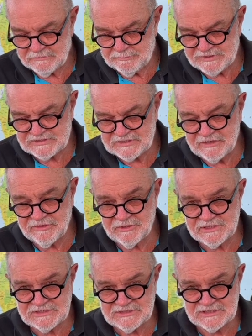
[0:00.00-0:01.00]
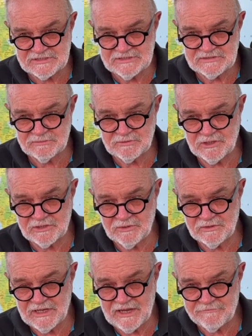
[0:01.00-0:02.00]
Biscay 36 is what I'd
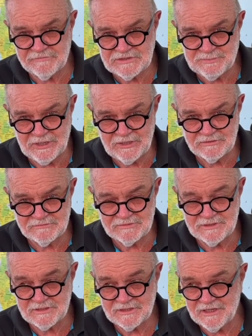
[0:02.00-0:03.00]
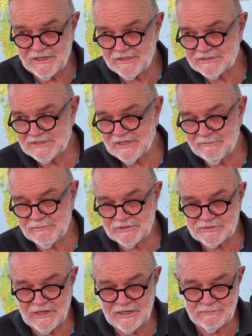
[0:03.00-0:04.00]
call an average boat. Okay, the same with the
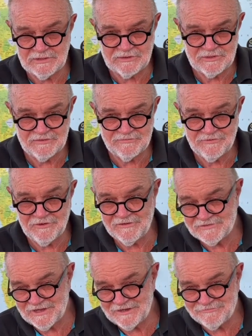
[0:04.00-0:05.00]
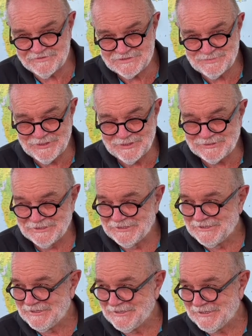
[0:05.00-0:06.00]
Tradewind 35, an average boat.
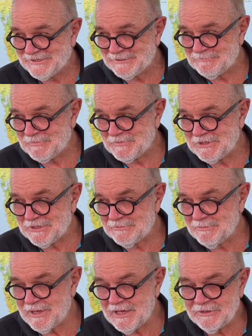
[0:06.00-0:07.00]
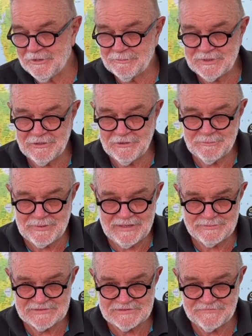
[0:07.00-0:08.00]
May not be on
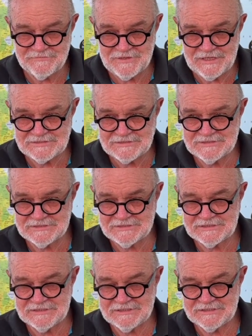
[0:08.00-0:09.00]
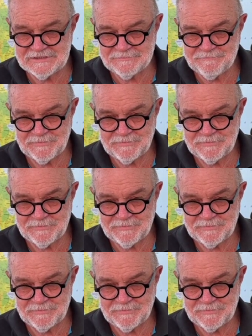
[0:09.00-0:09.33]
paper as fast as a